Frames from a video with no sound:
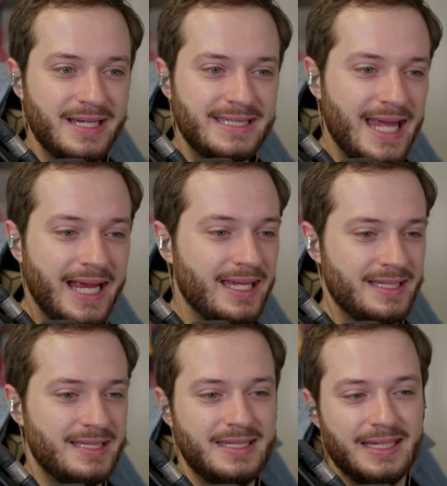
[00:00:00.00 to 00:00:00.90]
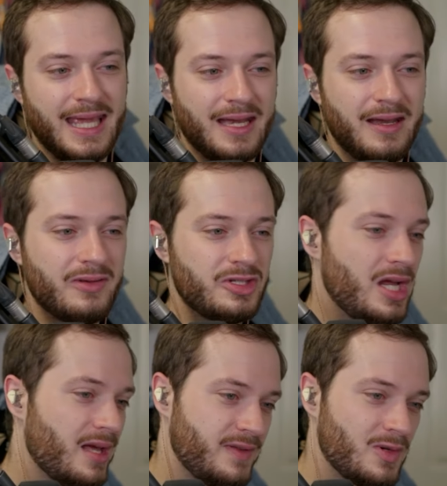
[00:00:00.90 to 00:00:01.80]
seconds to get another
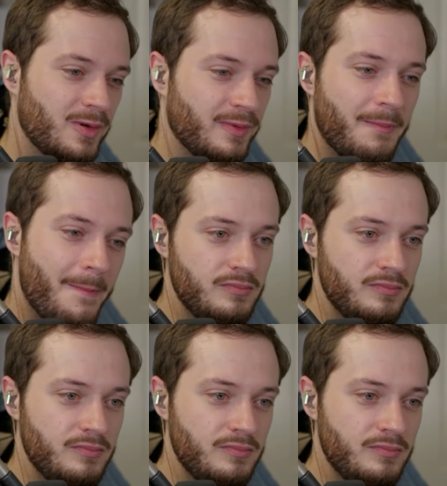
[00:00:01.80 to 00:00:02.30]
shot off. It's horrible.